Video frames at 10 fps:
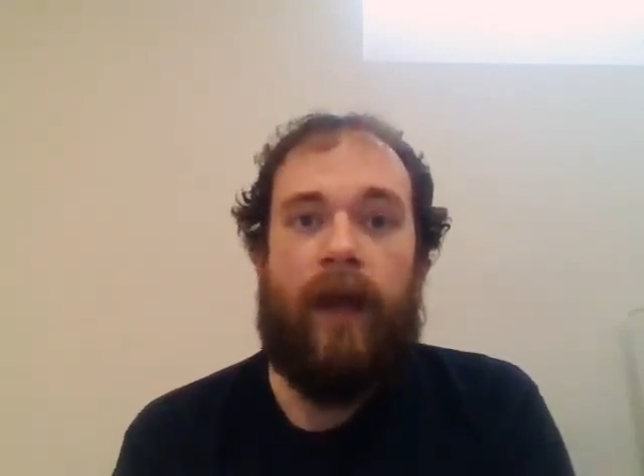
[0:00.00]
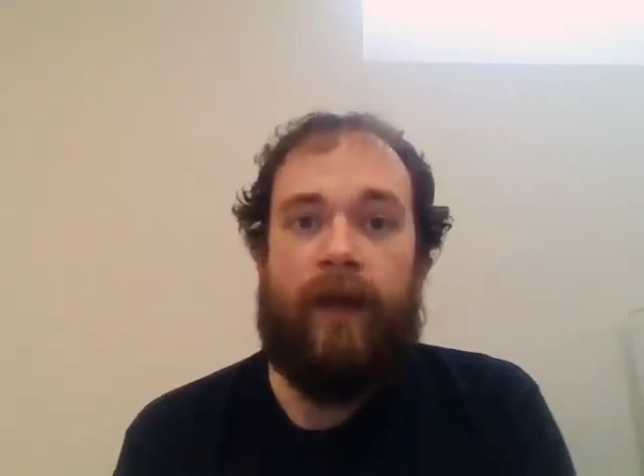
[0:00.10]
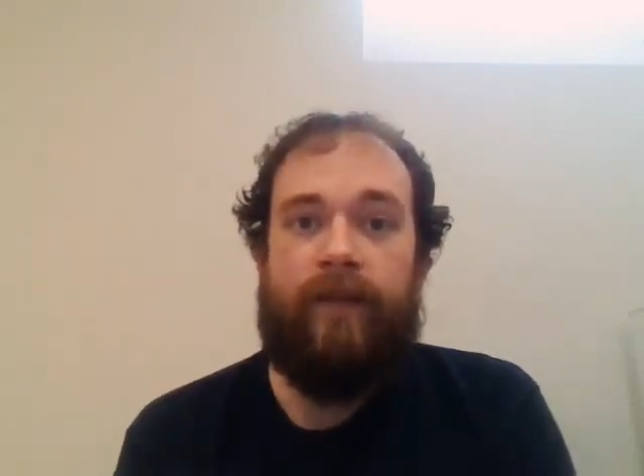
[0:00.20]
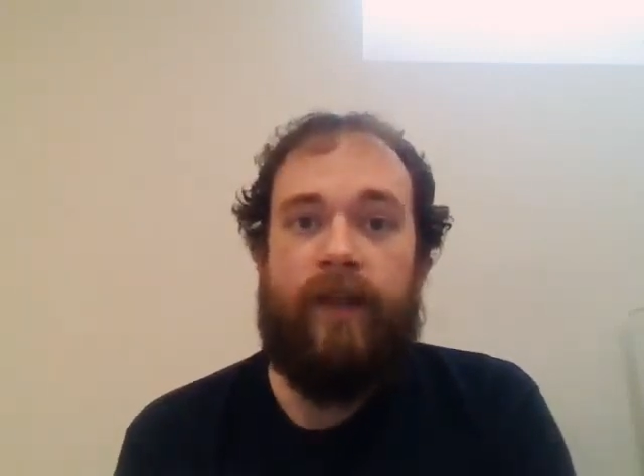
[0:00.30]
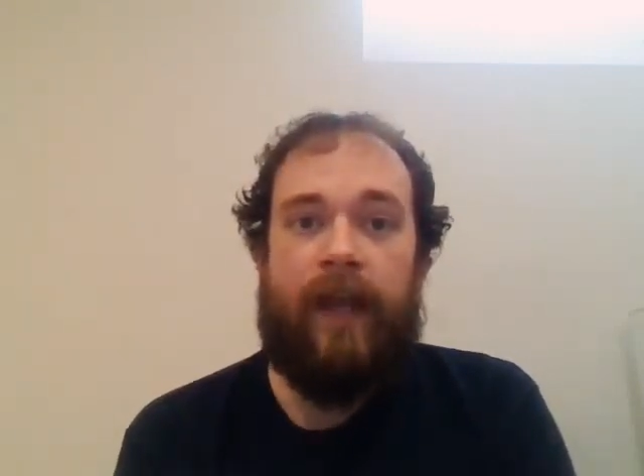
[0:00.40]

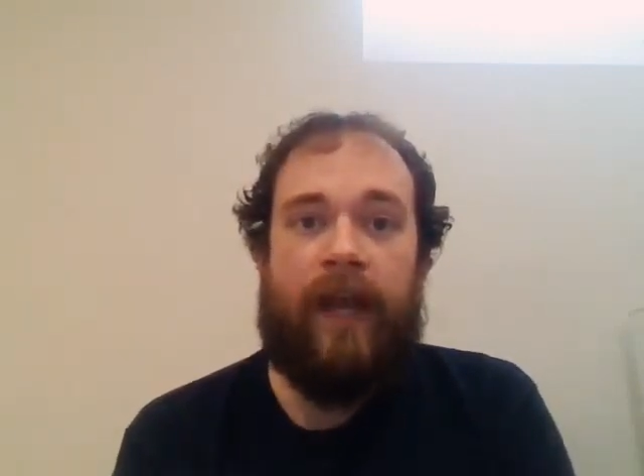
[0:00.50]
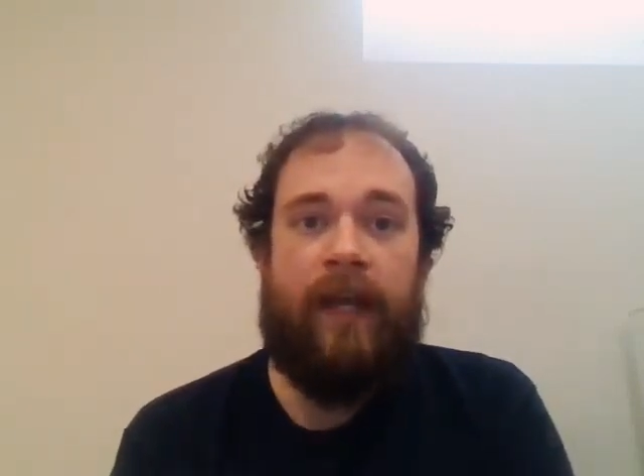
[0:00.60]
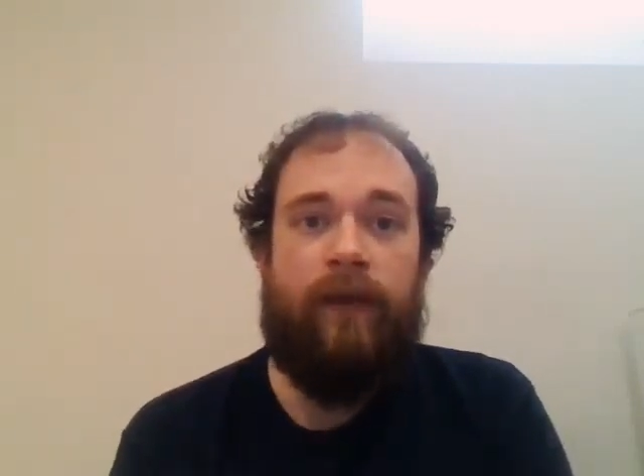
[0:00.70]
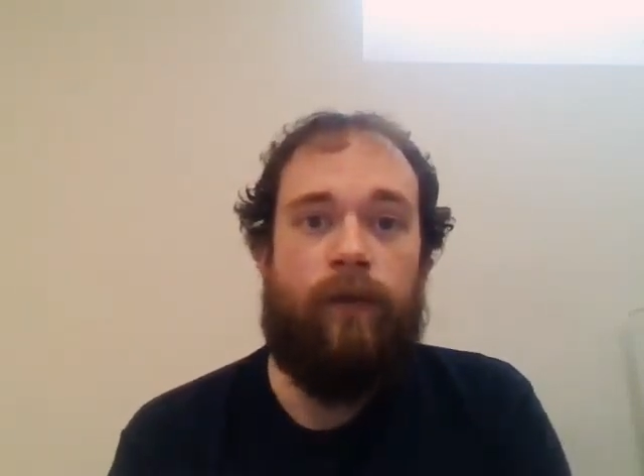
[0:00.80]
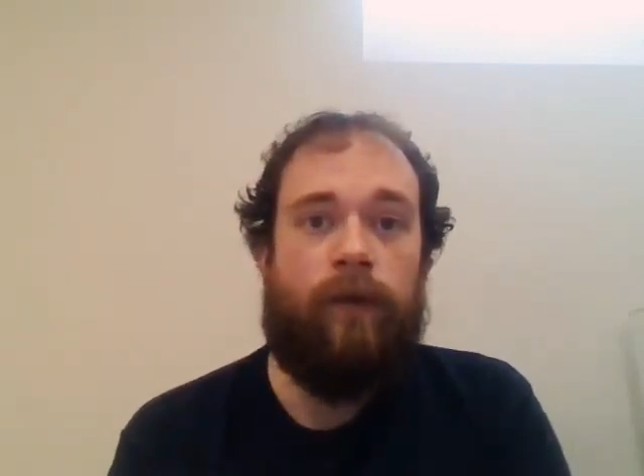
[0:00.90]
At the
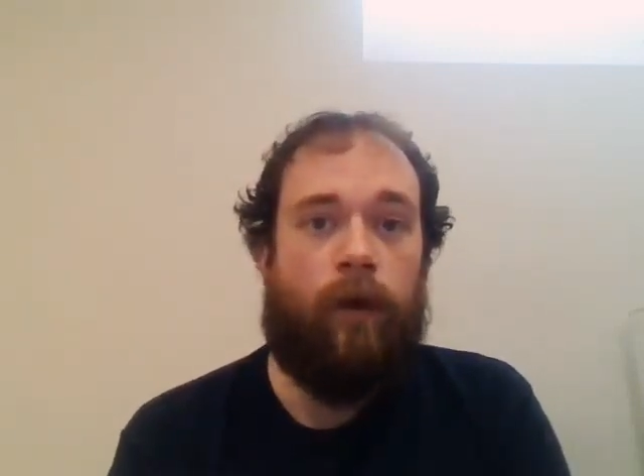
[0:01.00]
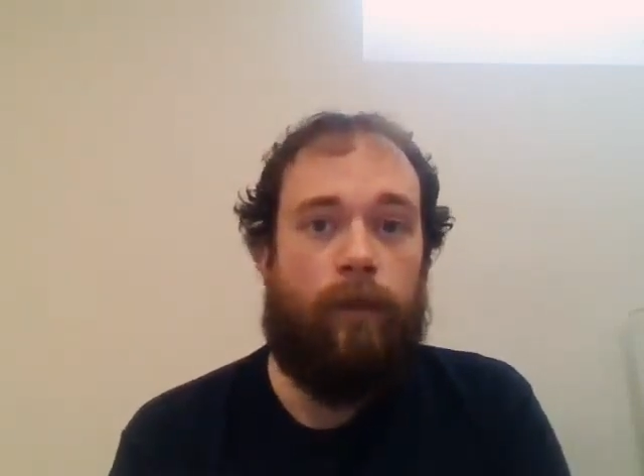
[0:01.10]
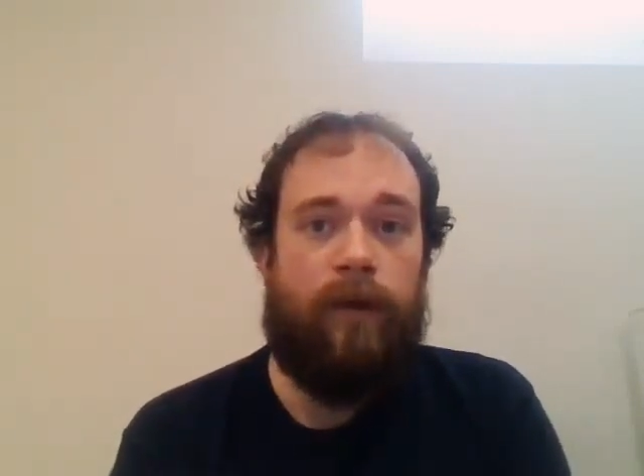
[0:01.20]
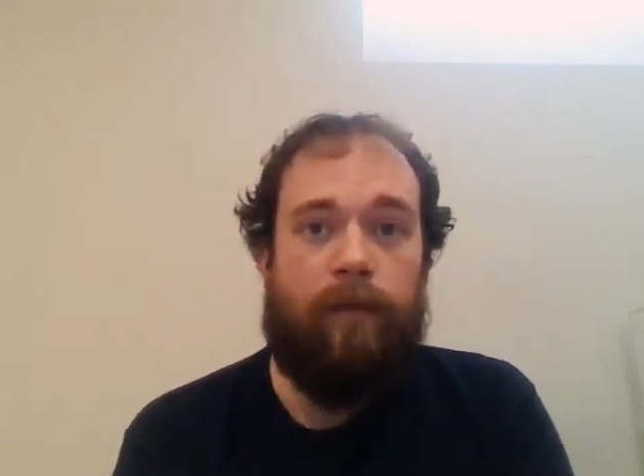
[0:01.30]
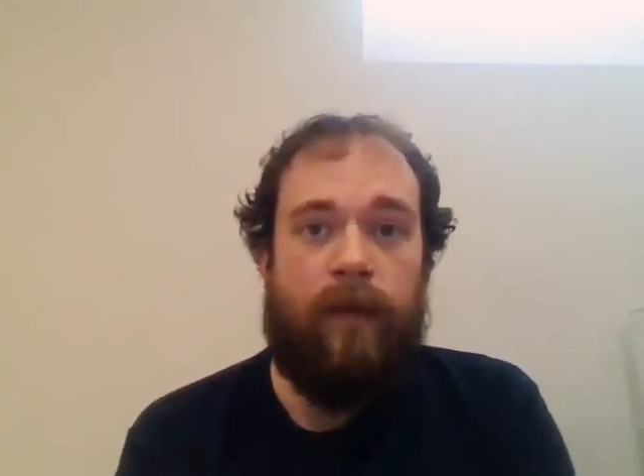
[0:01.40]
annual
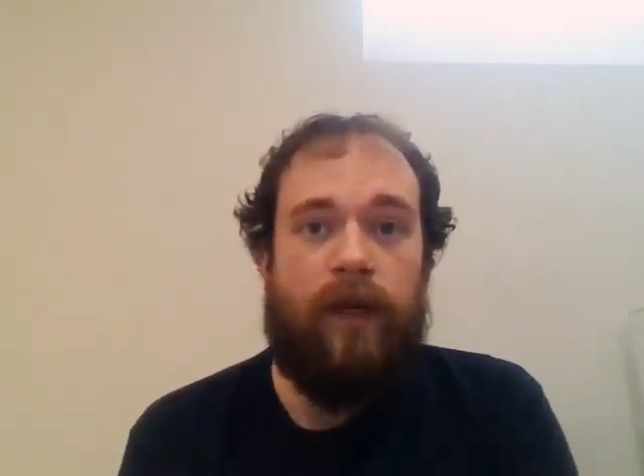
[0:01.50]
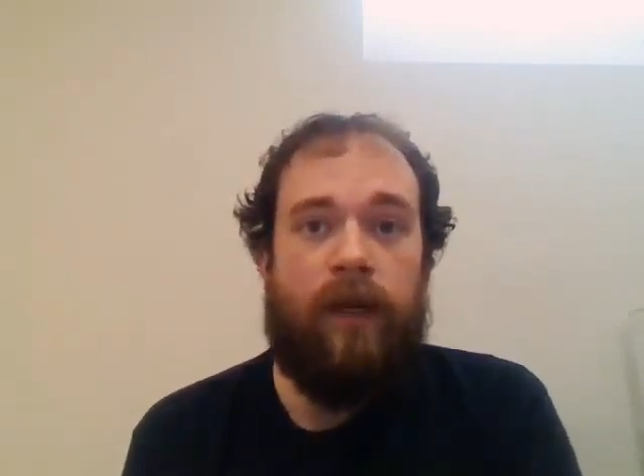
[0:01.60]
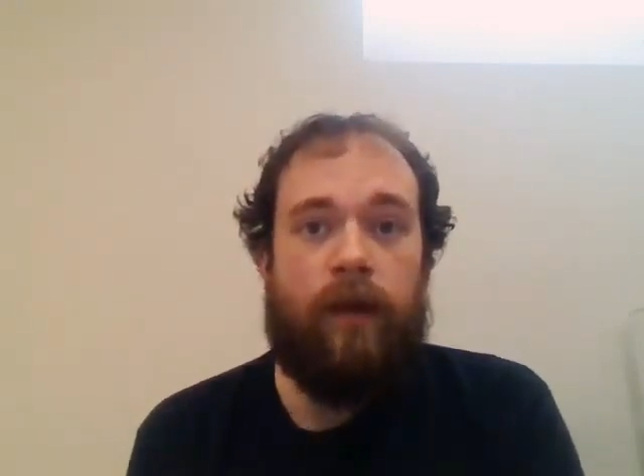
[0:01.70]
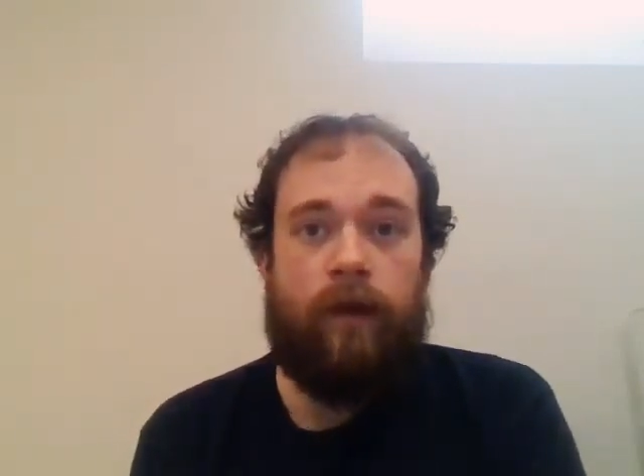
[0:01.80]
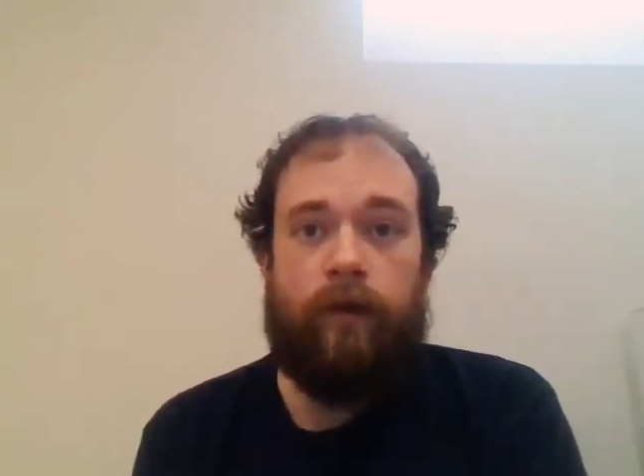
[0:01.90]
corporate
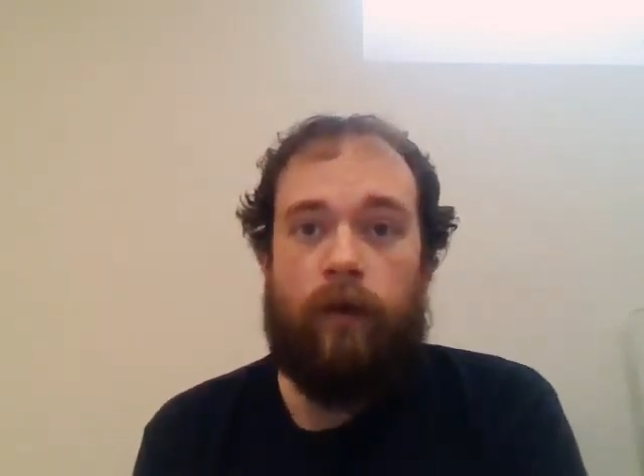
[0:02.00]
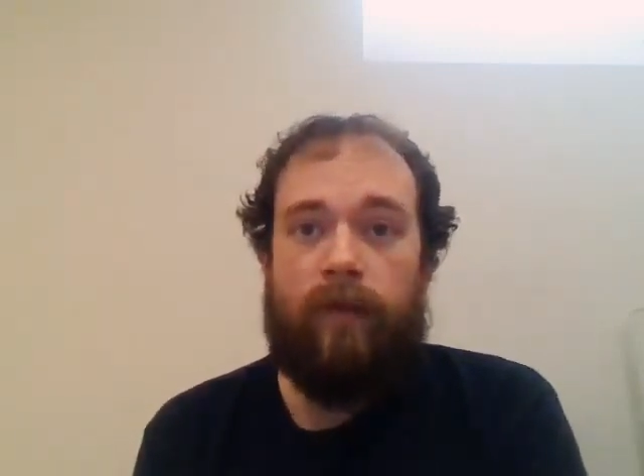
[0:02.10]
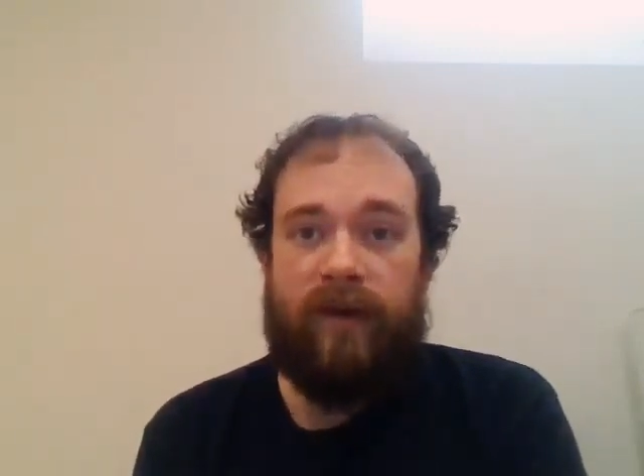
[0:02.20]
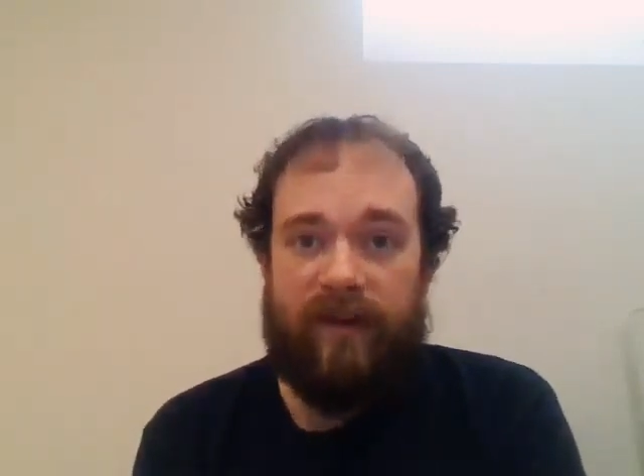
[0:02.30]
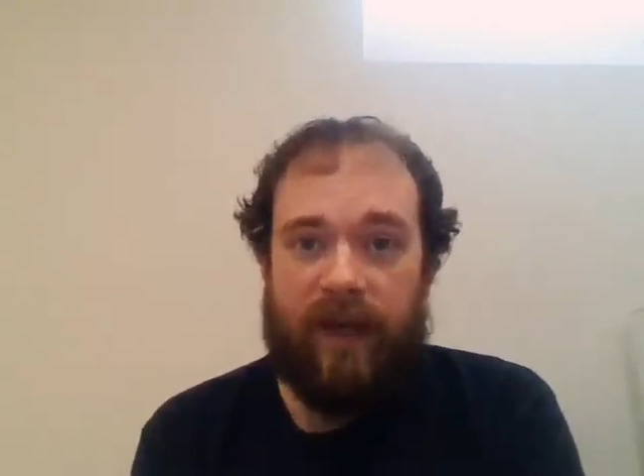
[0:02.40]
meeting on
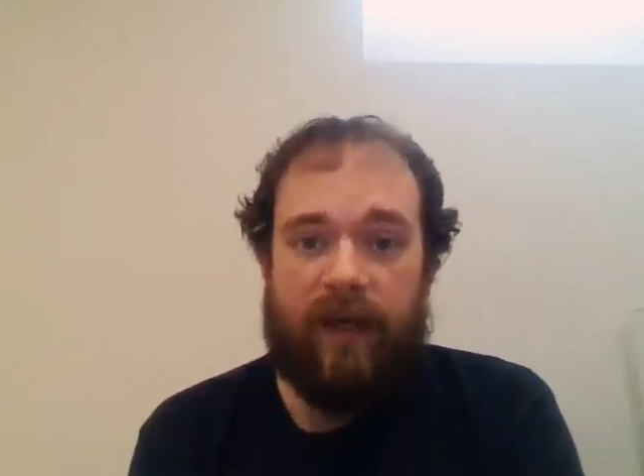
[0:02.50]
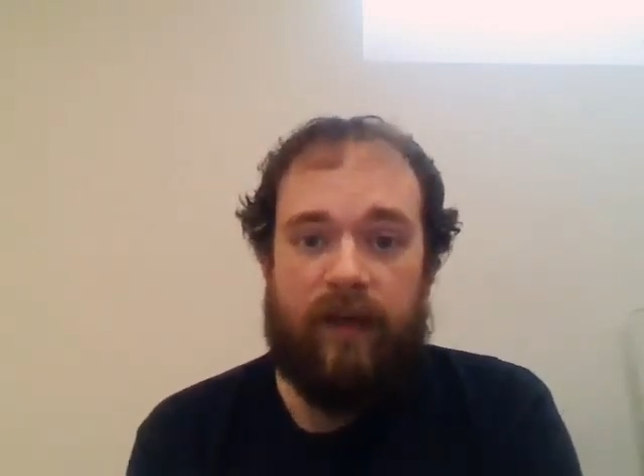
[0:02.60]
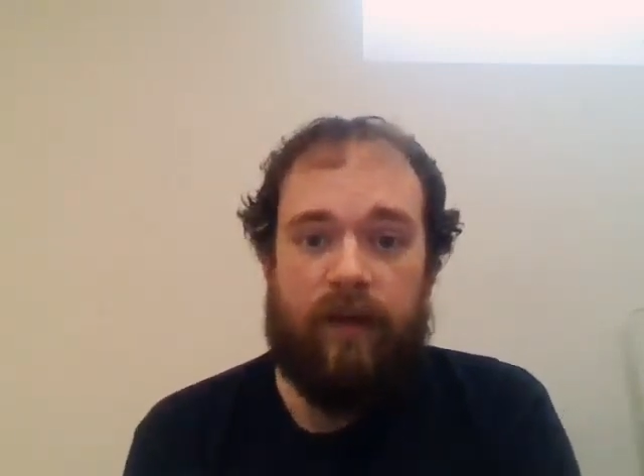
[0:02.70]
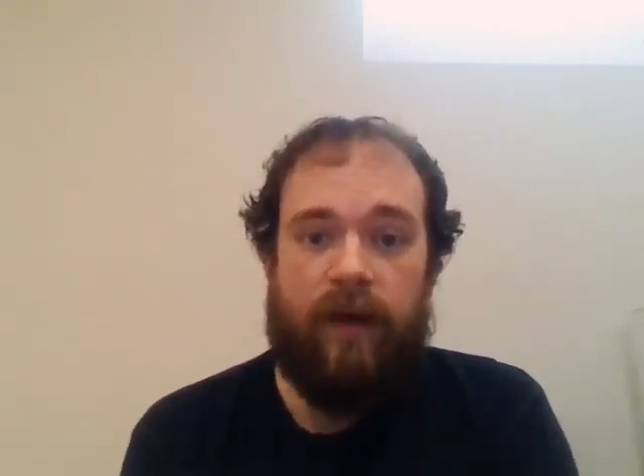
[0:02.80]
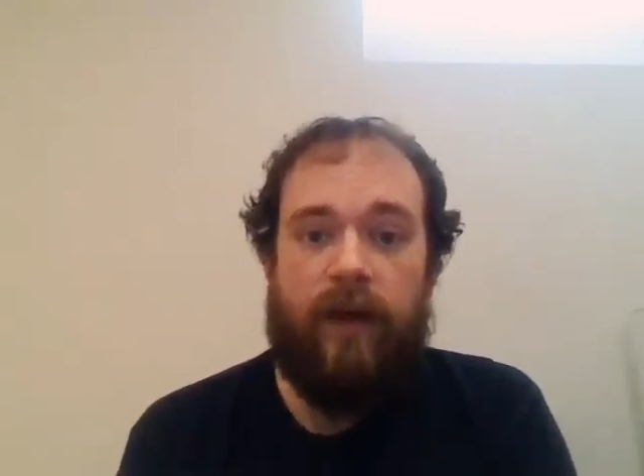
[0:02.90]
October 2nd,